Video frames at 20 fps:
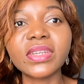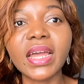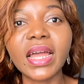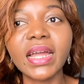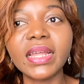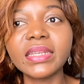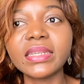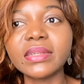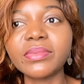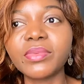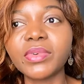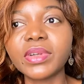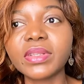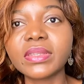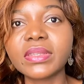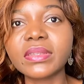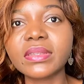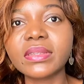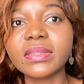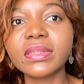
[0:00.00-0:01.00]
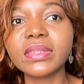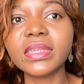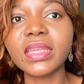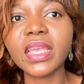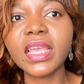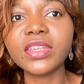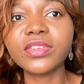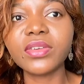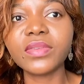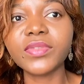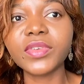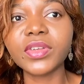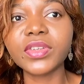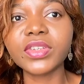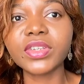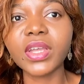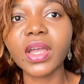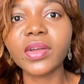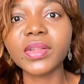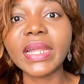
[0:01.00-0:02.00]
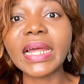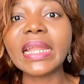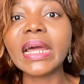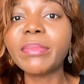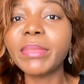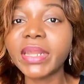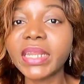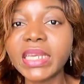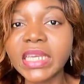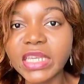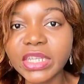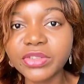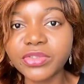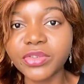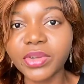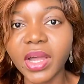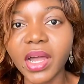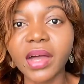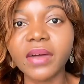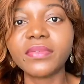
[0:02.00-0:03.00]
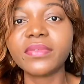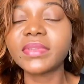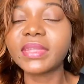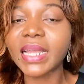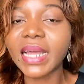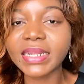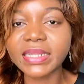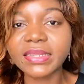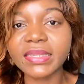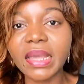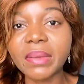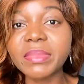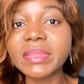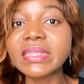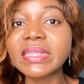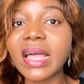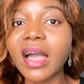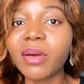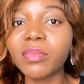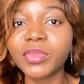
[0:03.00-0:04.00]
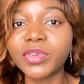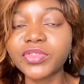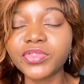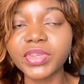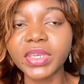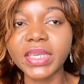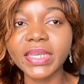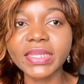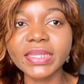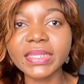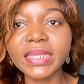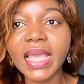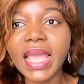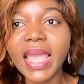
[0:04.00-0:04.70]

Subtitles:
and how many kids you have. That determines how much you get.